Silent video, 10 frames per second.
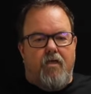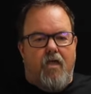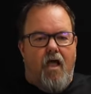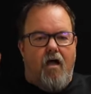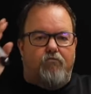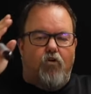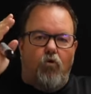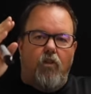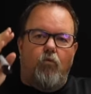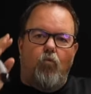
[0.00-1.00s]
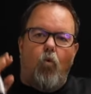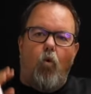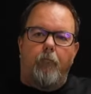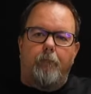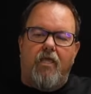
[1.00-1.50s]
have only
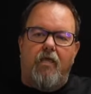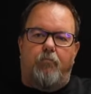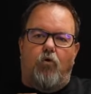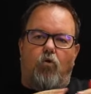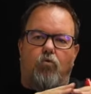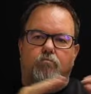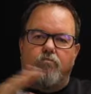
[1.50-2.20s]
warm people